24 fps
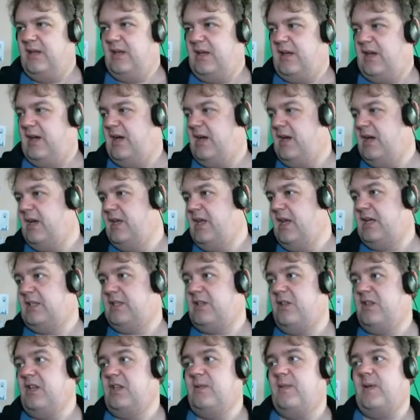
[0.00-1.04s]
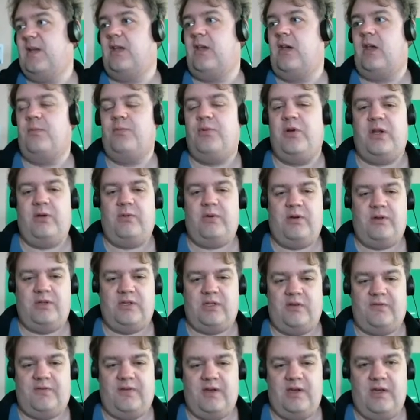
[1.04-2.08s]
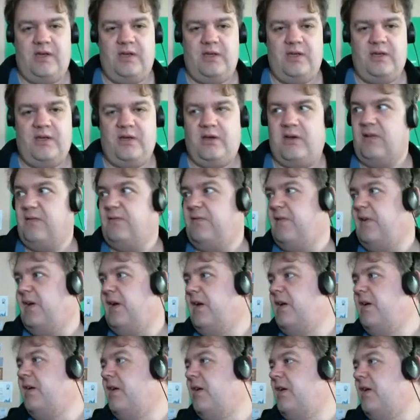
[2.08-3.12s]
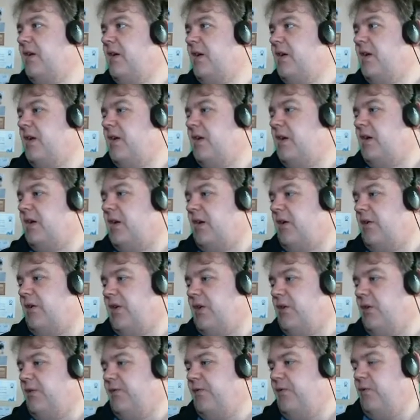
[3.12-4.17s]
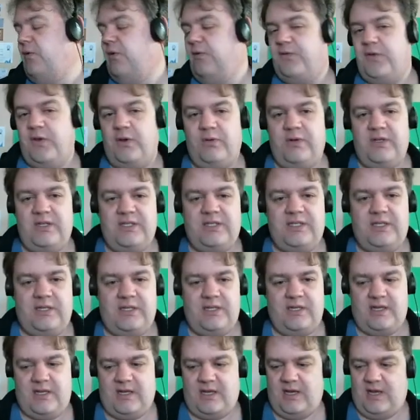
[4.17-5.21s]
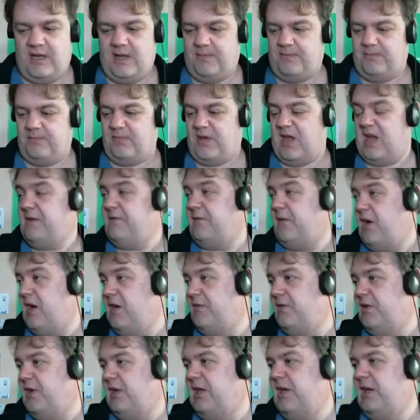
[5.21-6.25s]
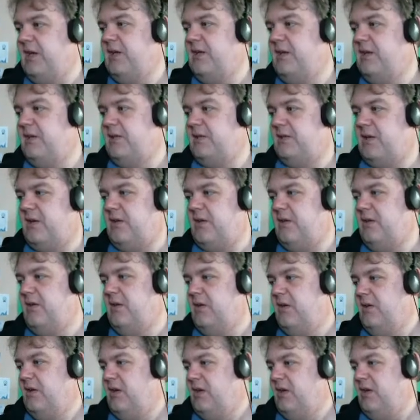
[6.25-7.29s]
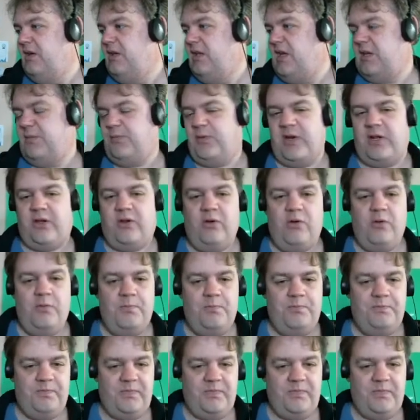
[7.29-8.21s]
Yeah, so things have been going pretty well so far. I've currently got 4 viewers. Had 5 earlier, so that's pretty cool.